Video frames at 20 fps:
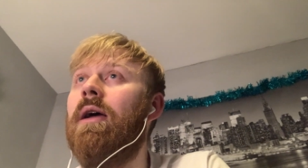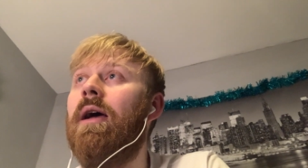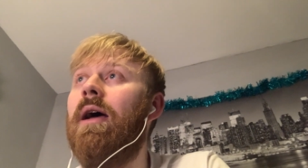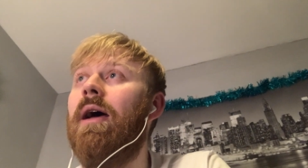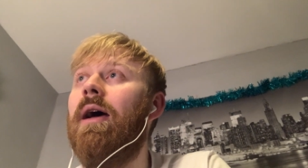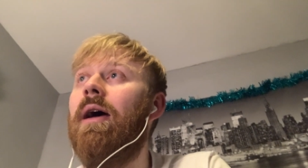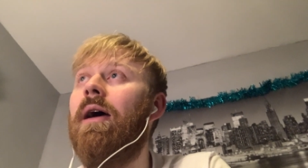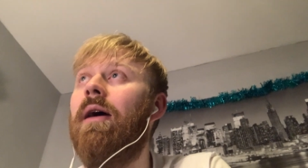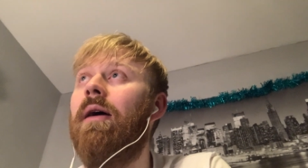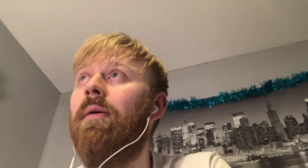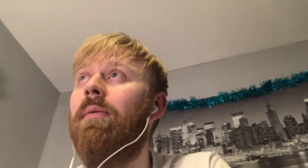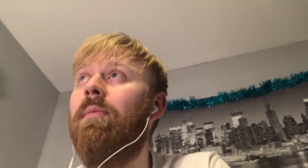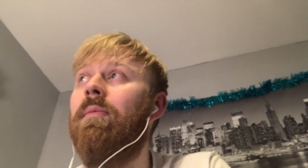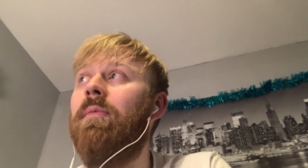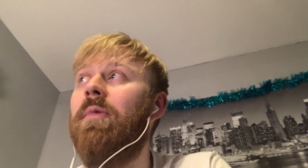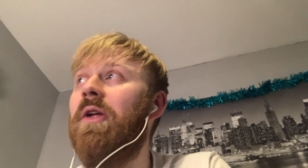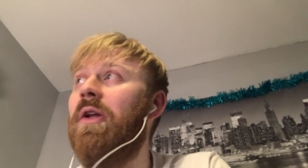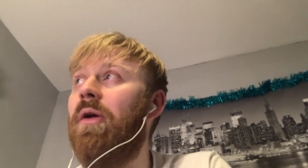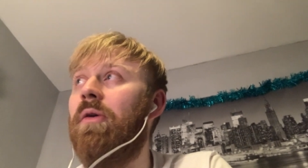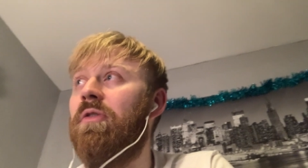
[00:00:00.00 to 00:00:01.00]
Um,
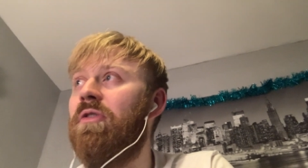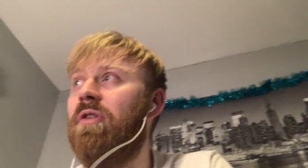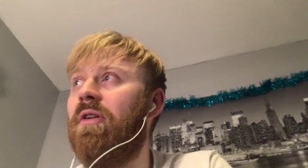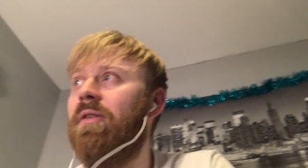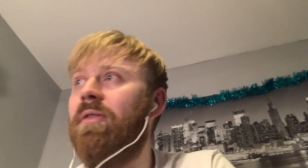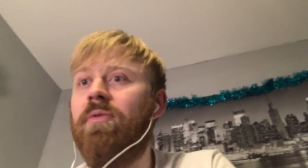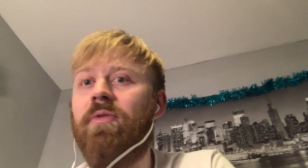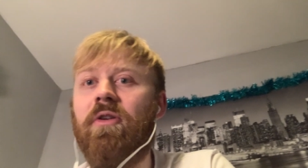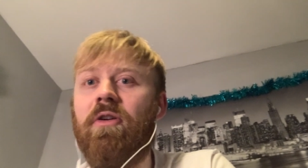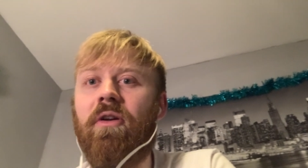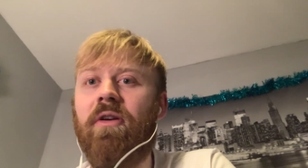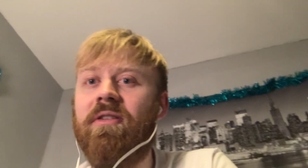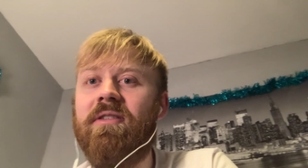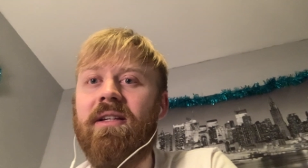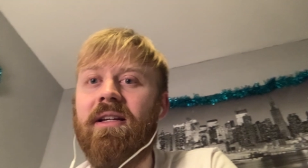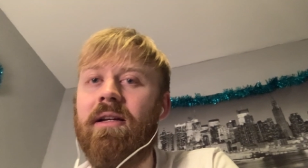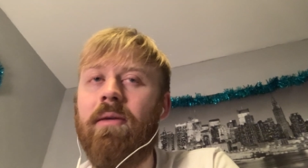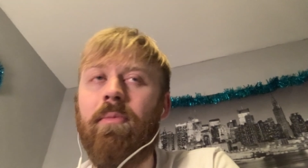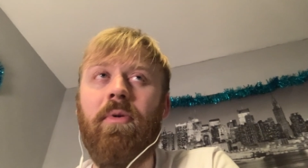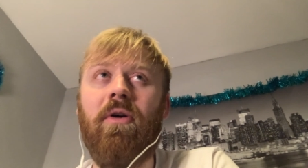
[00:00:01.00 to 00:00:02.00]
you know, you've got to, you've got to
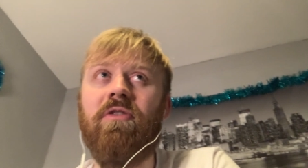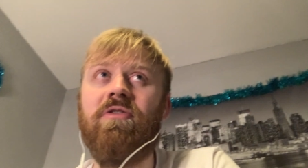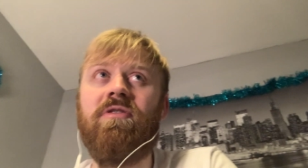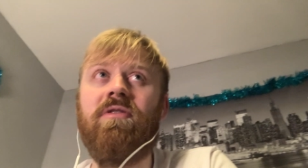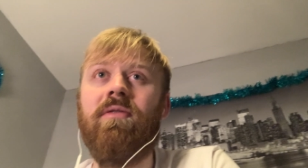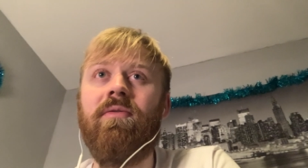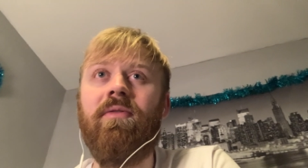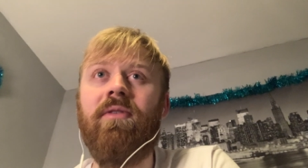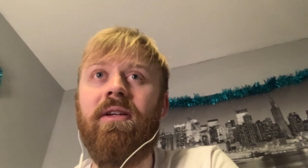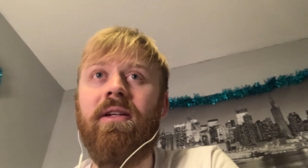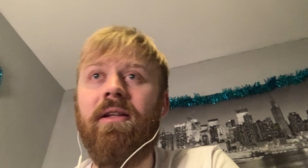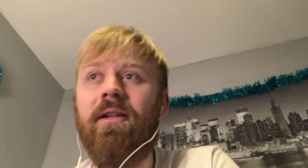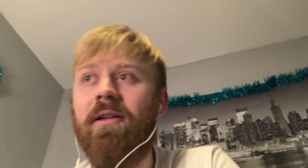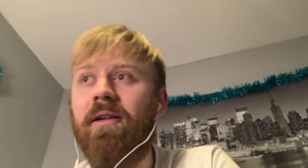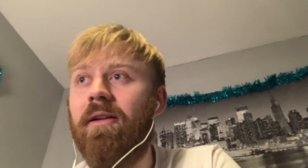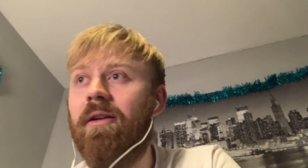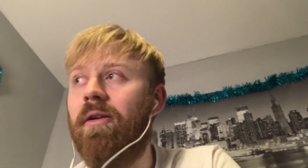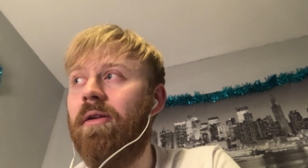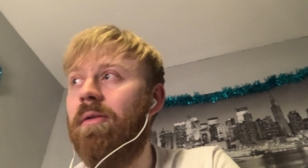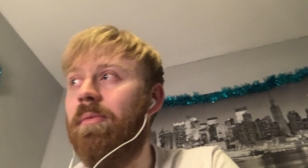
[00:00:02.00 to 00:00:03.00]
take it positively. You
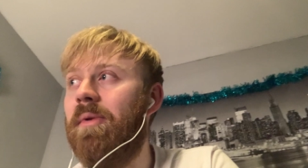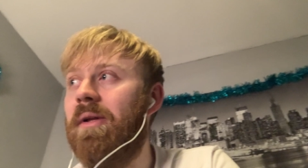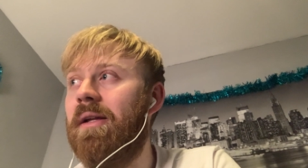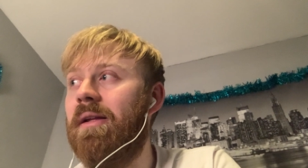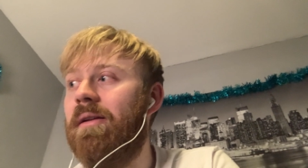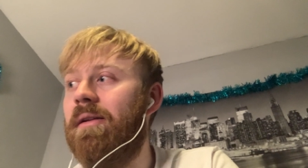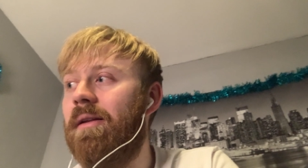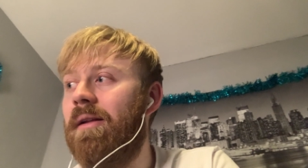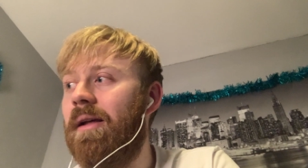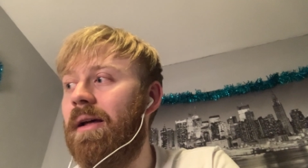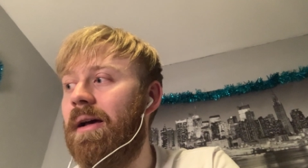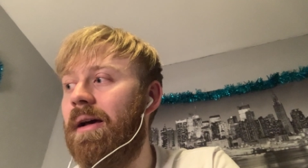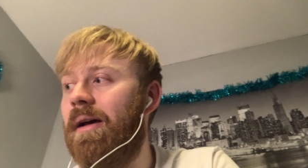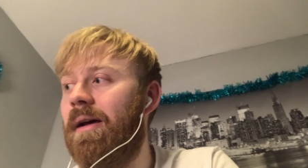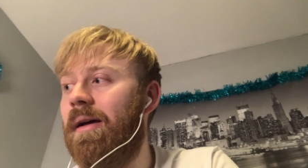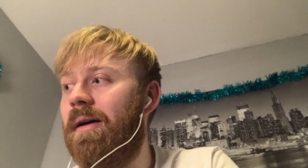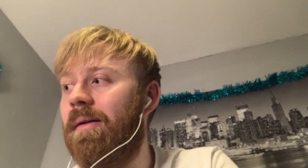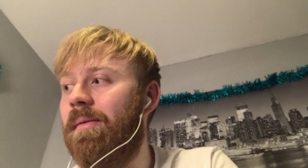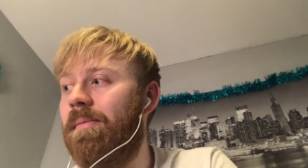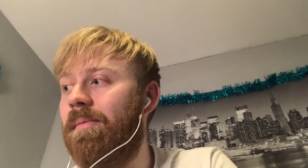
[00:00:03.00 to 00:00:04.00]
know what I mean?
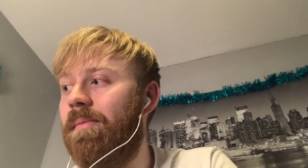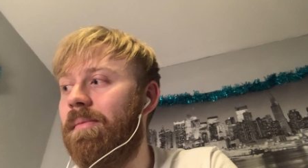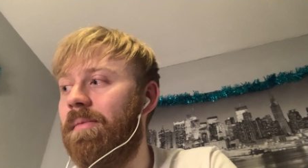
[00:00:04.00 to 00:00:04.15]
Um,